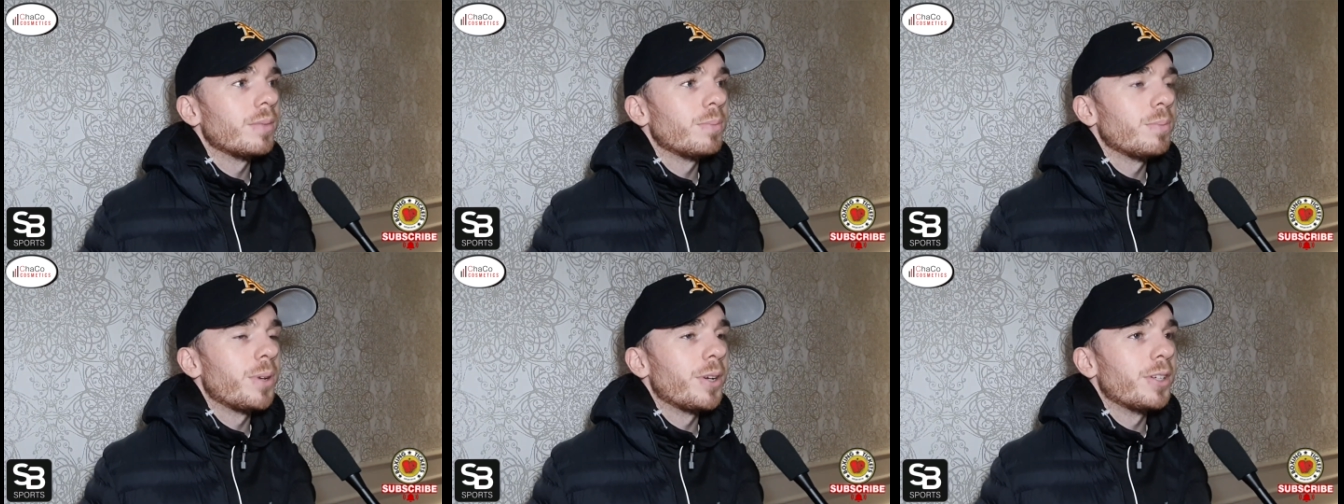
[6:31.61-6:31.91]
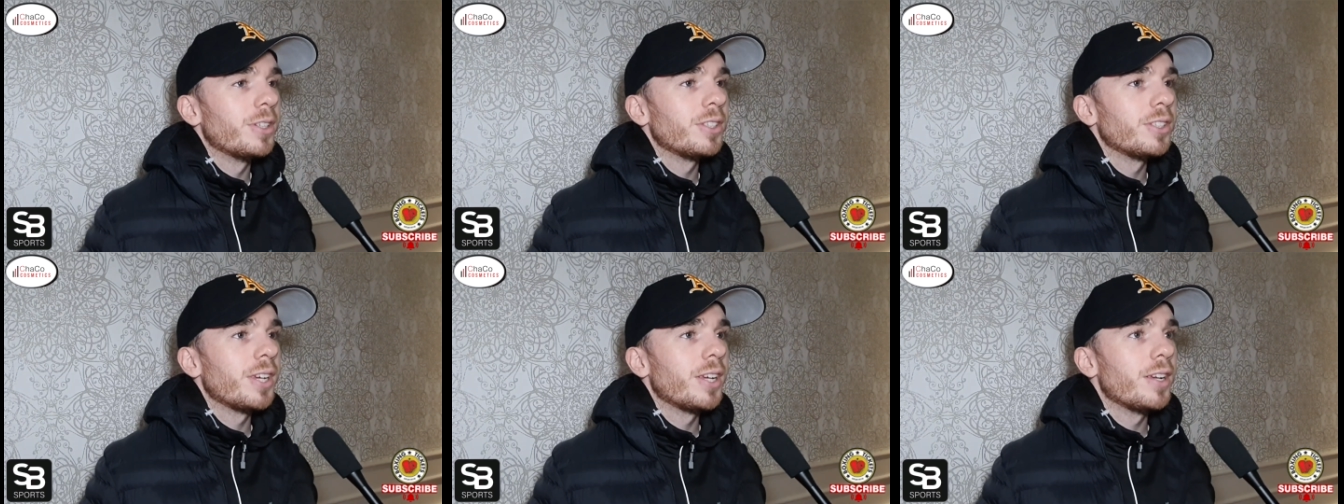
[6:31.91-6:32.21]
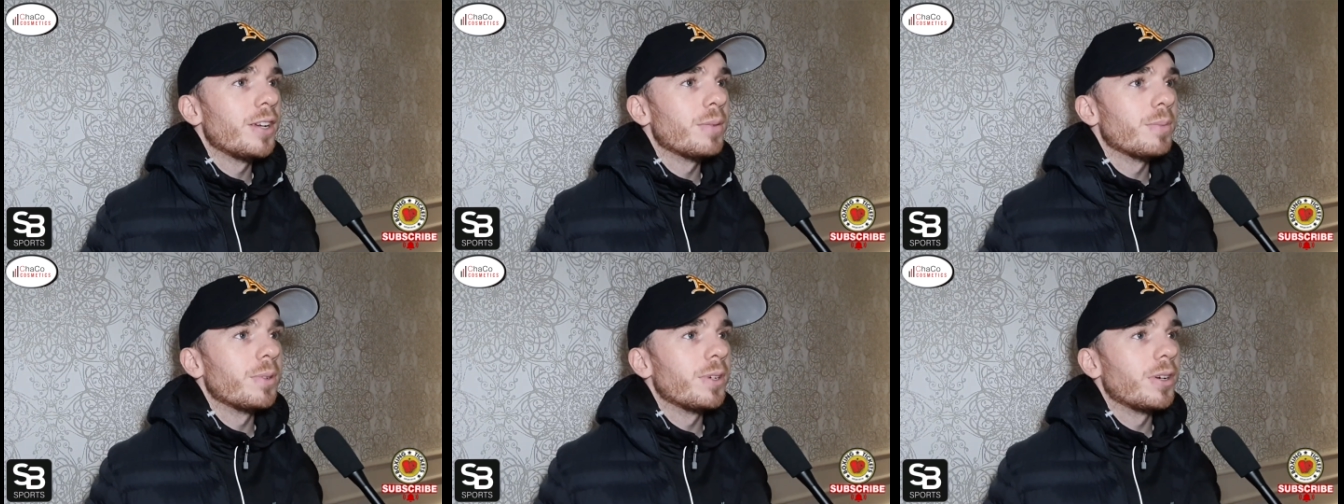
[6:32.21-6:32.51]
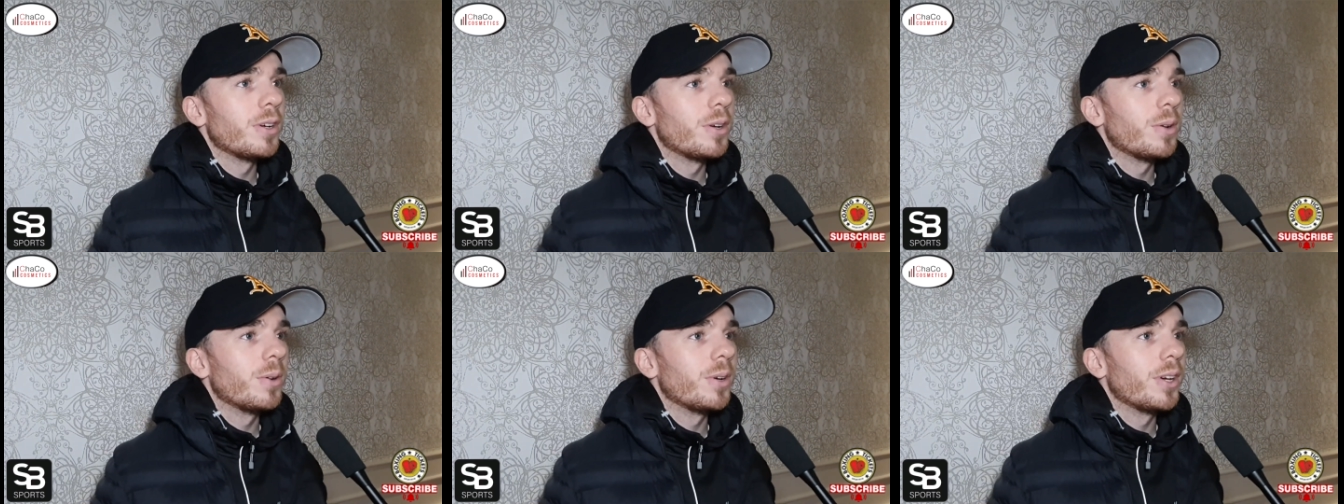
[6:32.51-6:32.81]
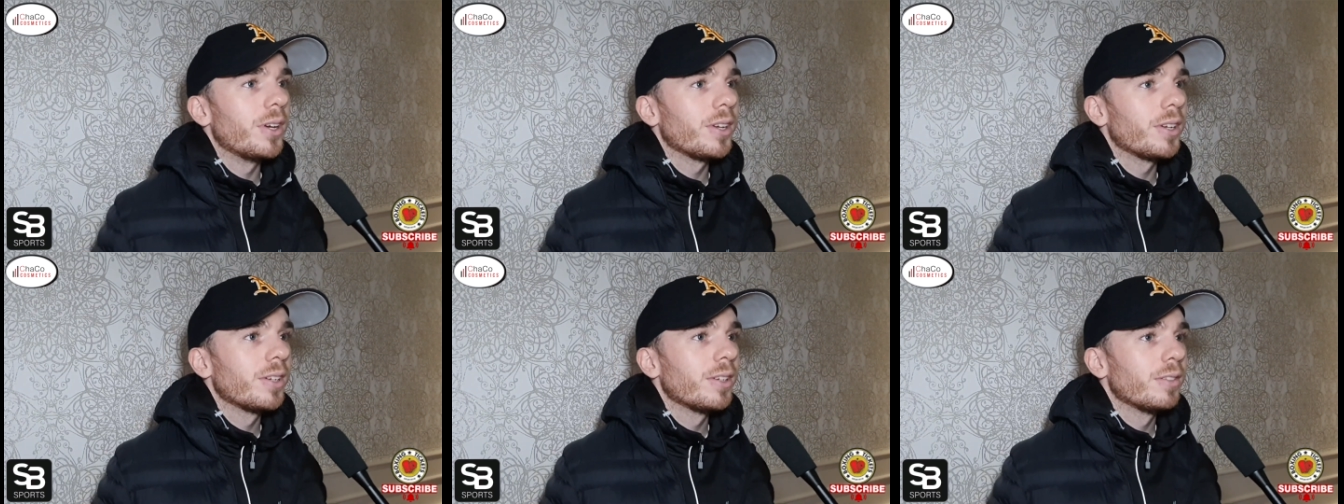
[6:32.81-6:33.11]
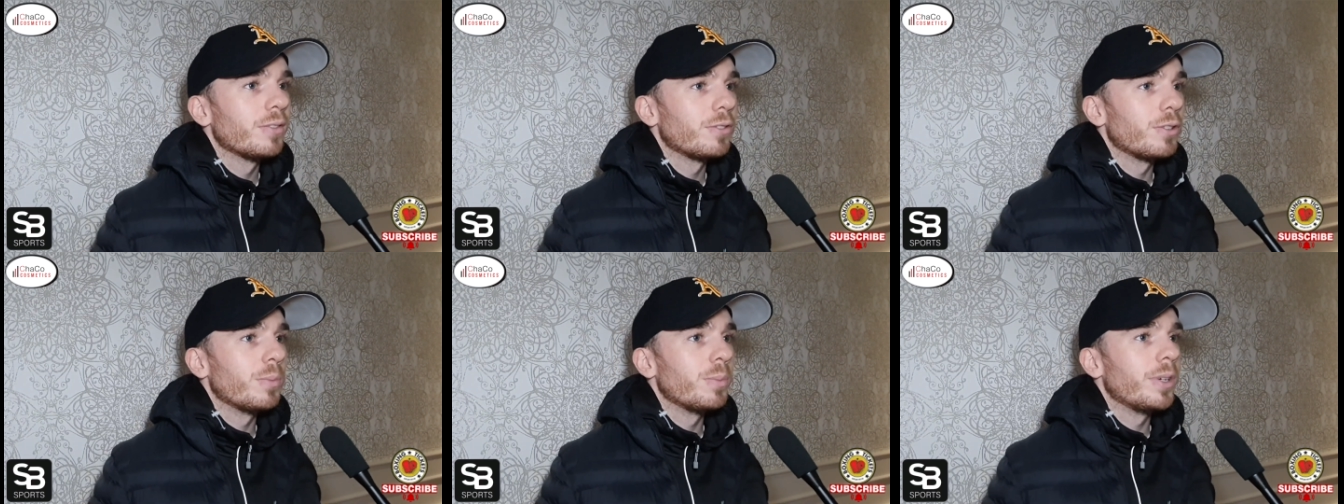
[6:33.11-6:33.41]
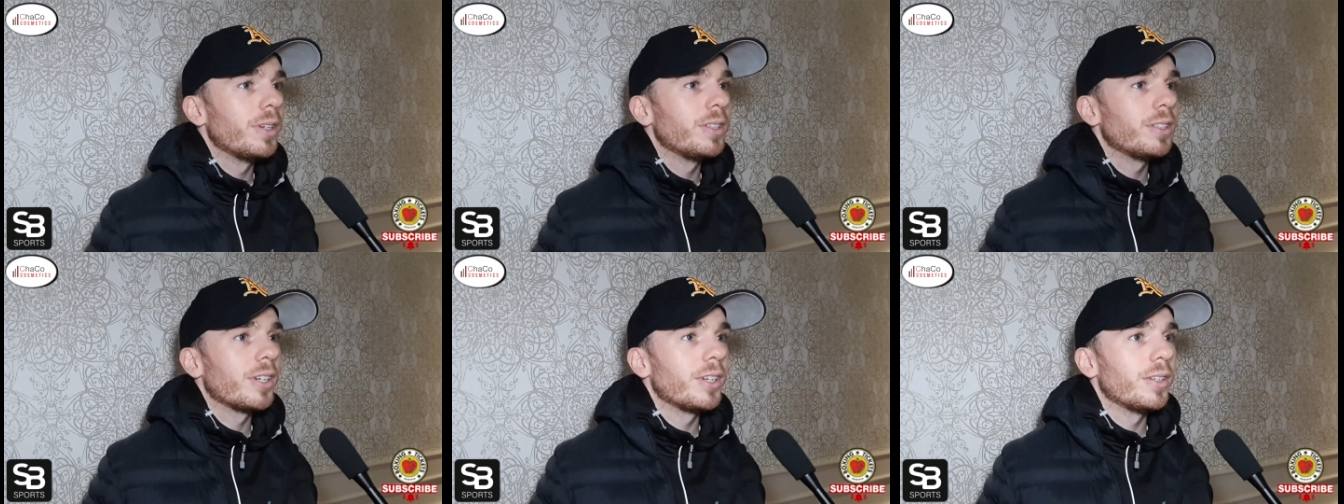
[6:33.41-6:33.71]
Pure Stadium in Galway for a
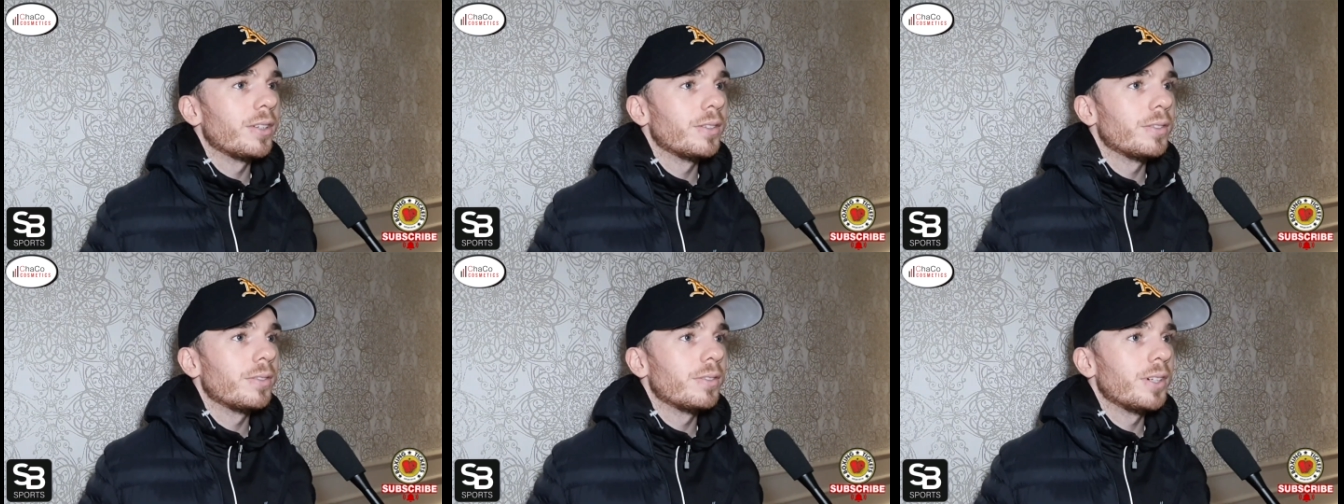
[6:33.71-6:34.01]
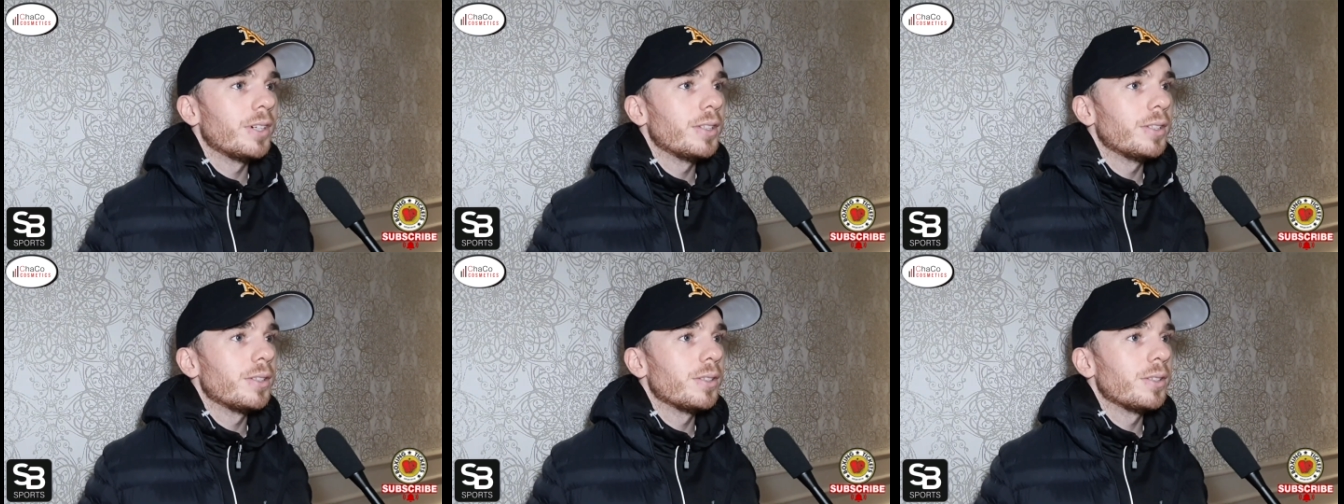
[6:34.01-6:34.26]
big title fight.